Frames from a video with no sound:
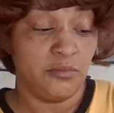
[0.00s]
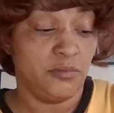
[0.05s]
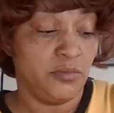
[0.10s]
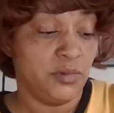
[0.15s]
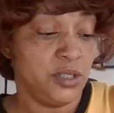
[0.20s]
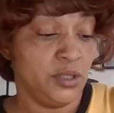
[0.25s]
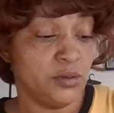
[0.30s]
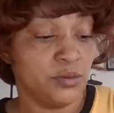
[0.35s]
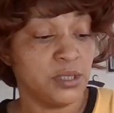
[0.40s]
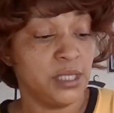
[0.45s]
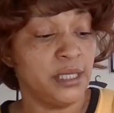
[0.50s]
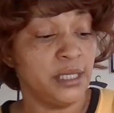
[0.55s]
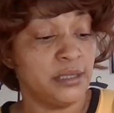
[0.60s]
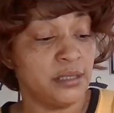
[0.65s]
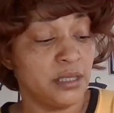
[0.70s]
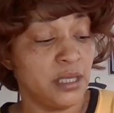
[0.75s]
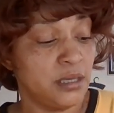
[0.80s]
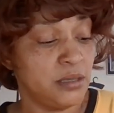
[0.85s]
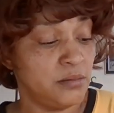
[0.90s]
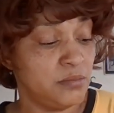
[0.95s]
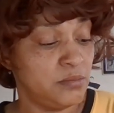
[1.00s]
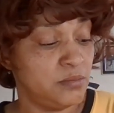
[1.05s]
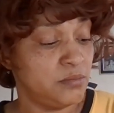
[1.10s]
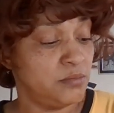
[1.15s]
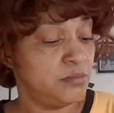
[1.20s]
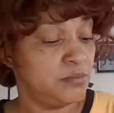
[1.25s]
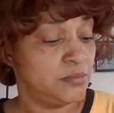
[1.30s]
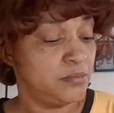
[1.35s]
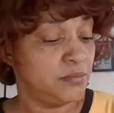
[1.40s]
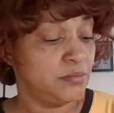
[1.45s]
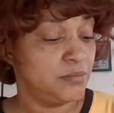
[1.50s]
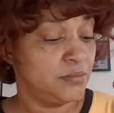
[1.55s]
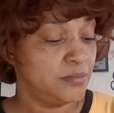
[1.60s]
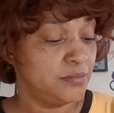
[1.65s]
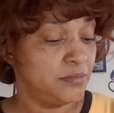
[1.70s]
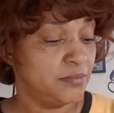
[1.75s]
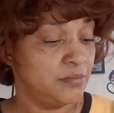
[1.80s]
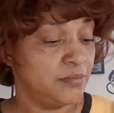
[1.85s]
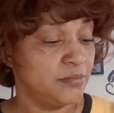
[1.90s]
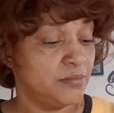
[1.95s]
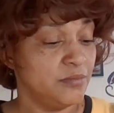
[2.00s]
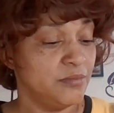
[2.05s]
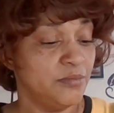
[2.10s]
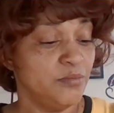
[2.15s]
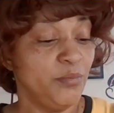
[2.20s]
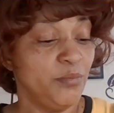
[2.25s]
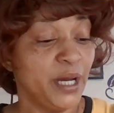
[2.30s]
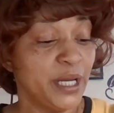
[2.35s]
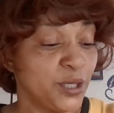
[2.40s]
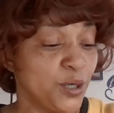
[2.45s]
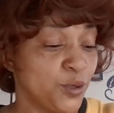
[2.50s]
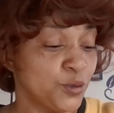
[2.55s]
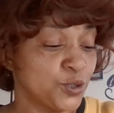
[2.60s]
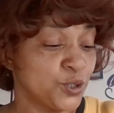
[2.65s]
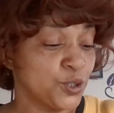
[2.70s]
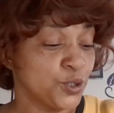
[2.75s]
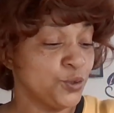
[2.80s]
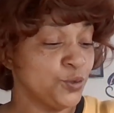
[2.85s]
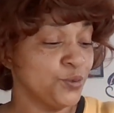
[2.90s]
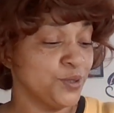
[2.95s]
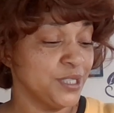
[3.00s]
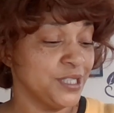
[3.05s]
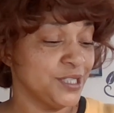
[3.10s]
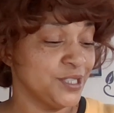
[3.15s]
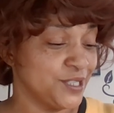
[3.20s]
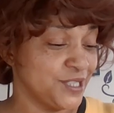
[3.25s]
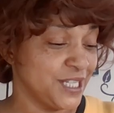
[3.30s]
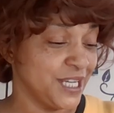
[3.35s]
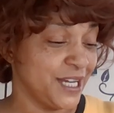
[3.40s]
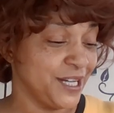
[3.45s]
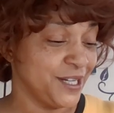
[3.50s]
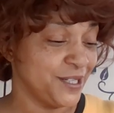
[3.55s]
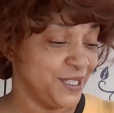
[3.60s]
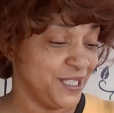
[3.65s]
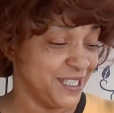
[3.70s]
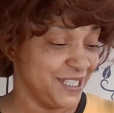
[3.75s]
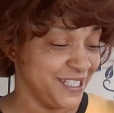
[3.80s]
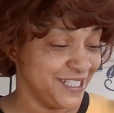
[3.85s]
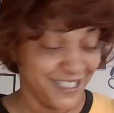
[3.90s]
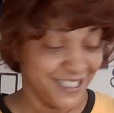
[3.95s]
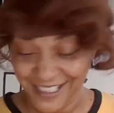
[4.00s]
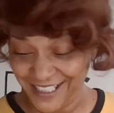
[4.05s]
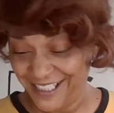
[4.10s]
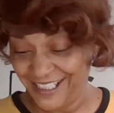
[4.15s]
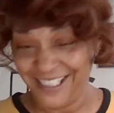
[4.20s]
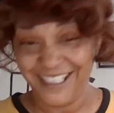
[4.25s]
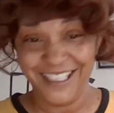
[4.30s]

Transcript: We gonna take that mighty Oshun energy out here.